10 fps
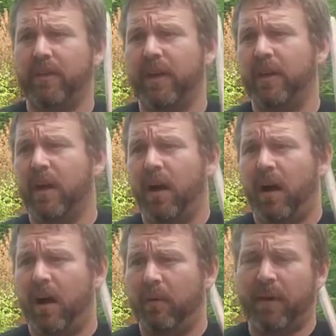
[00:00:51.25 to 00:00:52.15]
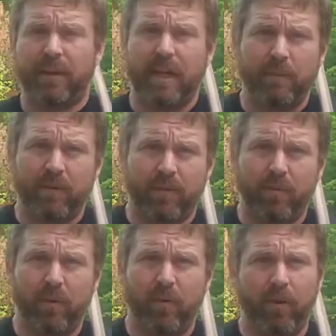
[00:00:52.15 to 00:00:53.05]
of it, and to keep it
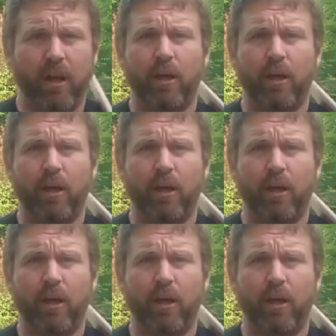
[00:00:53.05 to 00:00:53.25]
simple and